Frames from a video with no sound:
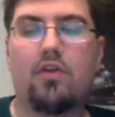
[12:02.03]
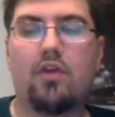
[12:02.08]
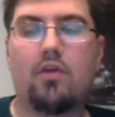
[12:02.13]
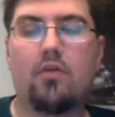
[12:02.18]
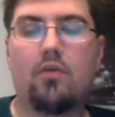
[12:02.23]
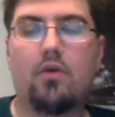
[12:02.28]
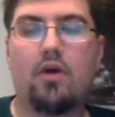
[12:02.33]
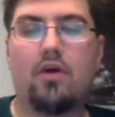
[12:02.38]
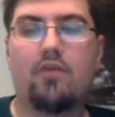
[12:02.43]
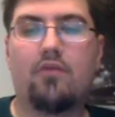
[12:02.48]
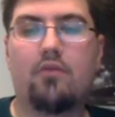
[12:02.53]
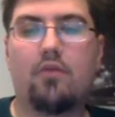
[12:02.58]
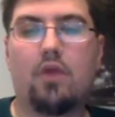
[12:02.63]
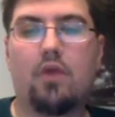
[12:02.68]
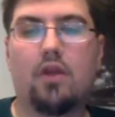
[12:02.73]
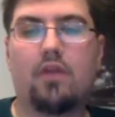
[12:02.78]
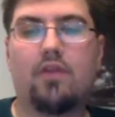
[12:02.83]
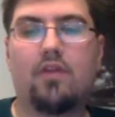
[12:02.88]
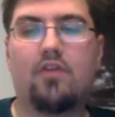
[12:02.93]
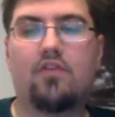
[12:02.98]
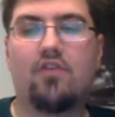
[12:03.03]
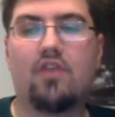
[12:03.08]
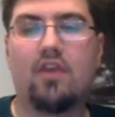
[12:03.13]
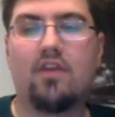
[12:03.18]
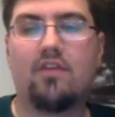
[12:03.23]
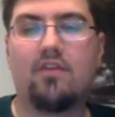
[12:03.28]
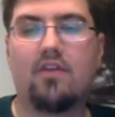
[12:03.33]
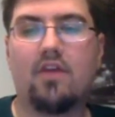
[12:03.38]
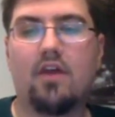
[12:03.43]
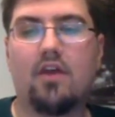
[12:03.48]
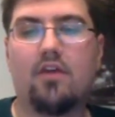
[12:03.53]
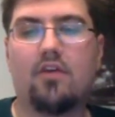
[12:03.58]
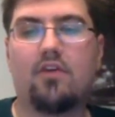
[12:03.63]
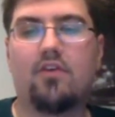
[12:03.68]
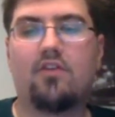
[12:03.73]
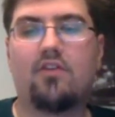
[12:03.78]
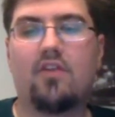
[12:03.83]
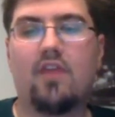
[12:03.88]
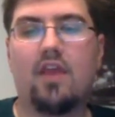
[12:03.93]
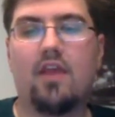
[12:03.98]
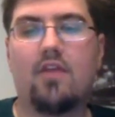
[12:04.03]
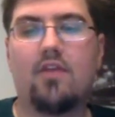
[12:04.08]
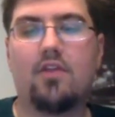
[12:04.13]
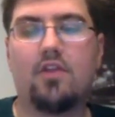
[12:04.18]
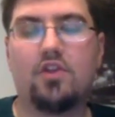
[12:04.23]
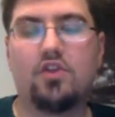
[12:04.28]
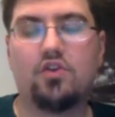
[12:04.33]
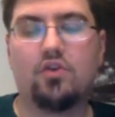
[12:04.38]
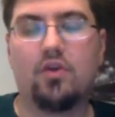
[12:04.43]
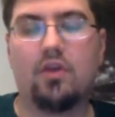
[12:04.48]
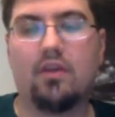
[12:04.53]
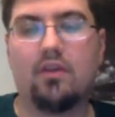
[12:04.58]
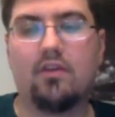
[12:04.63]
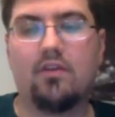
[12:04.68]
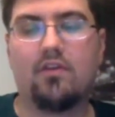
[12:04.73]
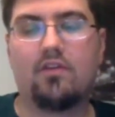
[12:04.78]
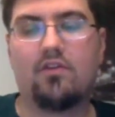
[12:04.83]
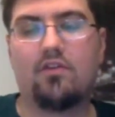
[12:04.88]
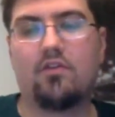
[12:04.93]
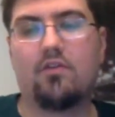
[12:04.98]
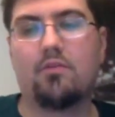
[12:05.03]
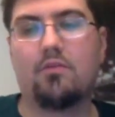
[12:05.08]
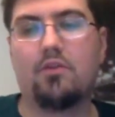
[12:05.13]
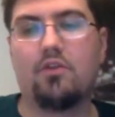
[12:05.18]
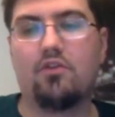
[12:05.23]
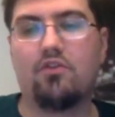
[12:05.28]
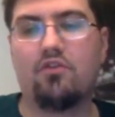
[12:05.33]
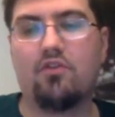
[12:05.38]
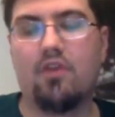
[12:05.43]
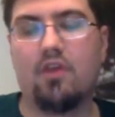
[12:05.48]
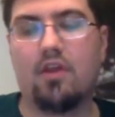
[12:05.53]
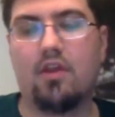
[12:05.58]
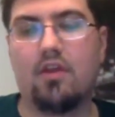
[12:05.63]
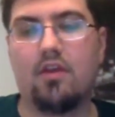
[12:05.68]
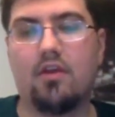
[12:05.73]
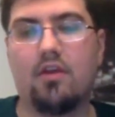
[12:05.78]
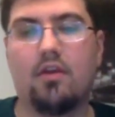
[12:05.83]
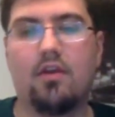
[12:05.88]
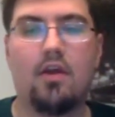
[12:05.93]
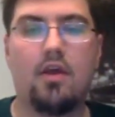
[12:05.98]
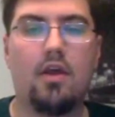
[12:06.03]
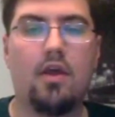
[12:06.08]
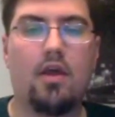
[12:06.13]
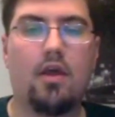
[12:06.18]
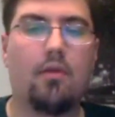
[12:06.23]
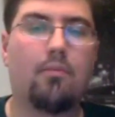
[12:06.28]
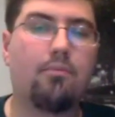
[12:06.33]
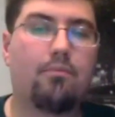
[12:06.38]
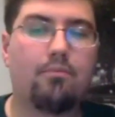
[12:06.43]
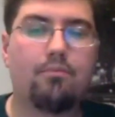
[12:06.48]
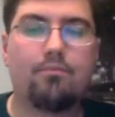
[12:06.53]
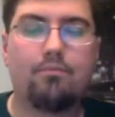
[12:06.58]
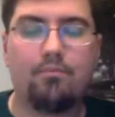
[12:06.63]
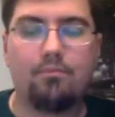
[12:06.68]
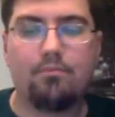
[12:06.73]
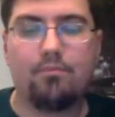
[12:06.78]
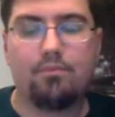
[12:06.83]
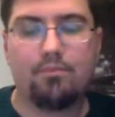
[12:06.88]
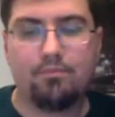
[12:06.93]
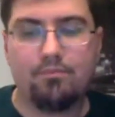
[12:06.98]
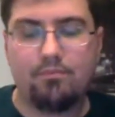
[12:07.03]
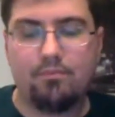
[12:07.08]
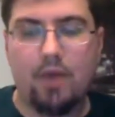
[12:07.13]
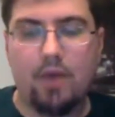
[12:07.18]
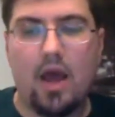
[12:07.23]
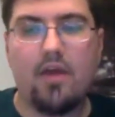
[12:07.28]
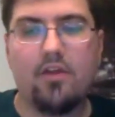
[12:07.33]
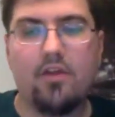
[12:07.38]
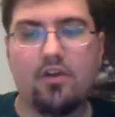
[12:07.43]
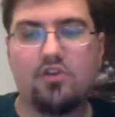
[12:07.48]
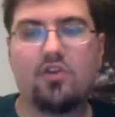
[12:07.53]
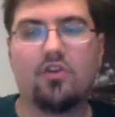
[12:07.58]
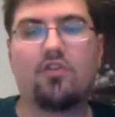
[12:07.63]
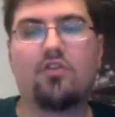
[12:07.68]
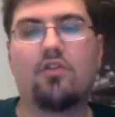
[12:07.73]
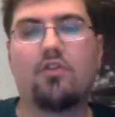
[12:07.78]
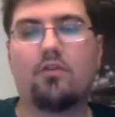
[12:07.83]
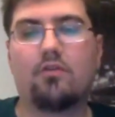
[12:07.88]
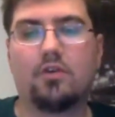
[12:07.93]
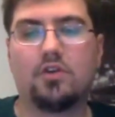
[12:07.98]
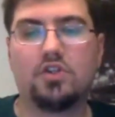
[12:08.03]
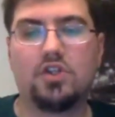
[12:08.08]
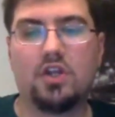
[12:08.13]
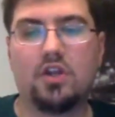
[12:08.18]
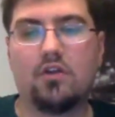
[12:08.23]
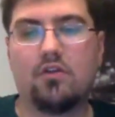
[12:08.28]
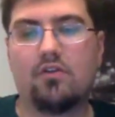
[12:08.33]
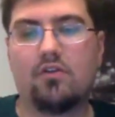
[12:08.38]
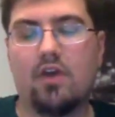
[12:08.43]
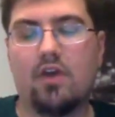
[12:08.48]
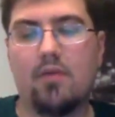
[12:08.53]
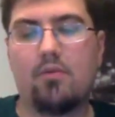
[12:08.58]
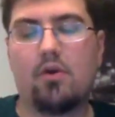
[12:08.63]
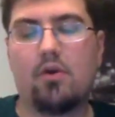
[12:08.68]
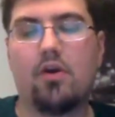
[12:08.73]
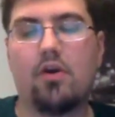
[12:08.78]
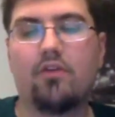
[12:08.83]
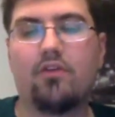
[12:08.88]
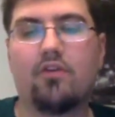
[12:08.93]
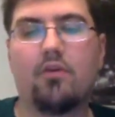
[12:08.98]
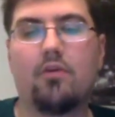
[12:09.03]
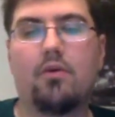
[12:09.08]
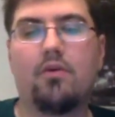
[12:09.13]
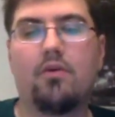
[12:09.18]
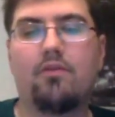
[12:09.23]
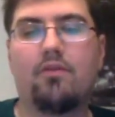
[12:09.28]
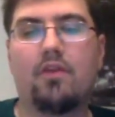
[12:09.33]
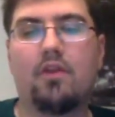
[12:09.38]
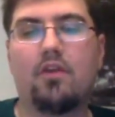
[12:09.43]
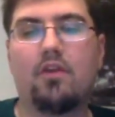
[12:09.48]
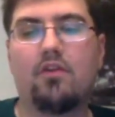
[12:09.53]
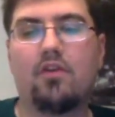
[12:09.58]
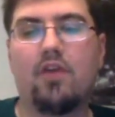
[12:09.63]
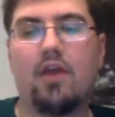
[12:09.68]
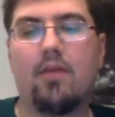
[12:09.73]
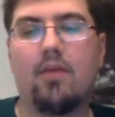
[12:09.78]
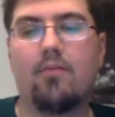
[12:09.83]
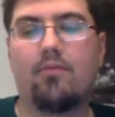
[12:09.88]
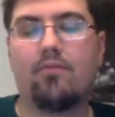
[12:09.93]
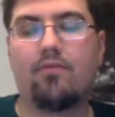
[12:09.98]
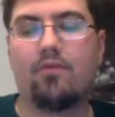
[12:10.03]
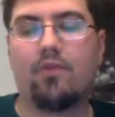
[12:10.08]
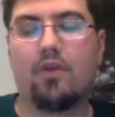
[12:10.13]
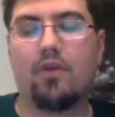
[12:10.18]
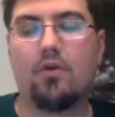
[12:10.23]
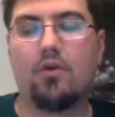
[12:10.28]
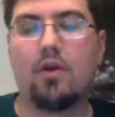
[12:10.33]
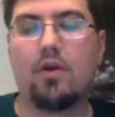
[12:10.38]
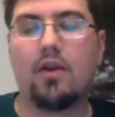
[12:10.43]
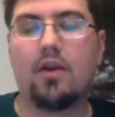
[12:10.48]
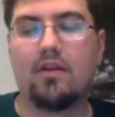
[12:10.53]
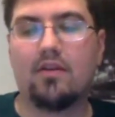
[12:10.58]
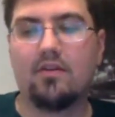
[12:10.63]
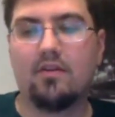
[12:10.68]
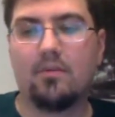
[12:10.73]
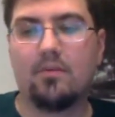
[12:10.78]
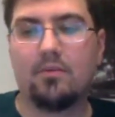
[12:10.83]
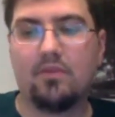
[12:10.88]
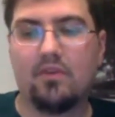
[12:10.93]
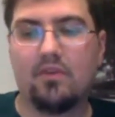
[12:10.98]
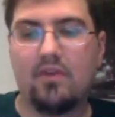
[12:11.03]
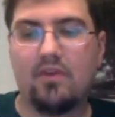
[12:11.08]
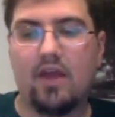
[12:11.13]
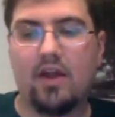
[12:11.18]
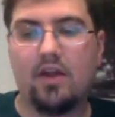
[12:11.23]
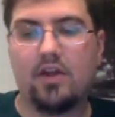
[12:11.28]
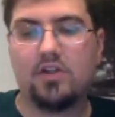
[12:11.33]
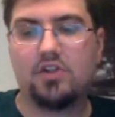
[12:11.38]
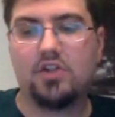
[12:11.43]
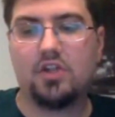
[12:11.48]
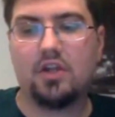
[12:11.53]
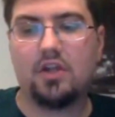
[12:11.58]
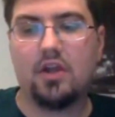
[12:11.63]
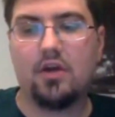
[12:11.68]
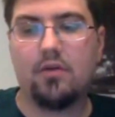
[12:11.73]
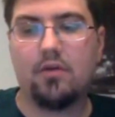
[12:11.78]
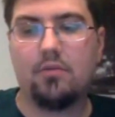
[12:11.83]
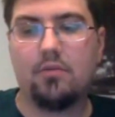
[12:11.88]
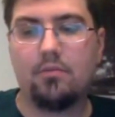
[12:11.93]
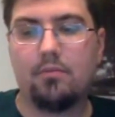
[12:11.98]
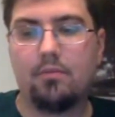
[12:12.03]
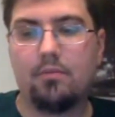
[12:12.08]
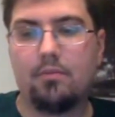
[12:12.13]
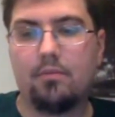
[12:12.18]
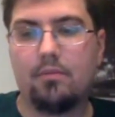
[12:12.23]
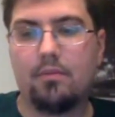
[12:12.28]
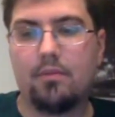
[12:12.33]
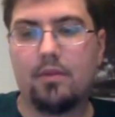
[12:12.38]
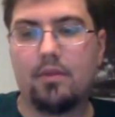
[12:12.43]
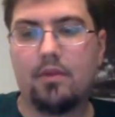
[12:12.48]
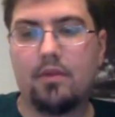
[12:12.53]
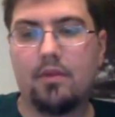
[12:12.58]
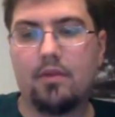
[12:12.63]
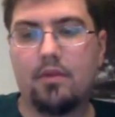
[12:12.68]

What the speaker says: Or do you think we'll have work that tries to understand the joint distribution, either just over genotype or also with phenotype for an organism's entire genome?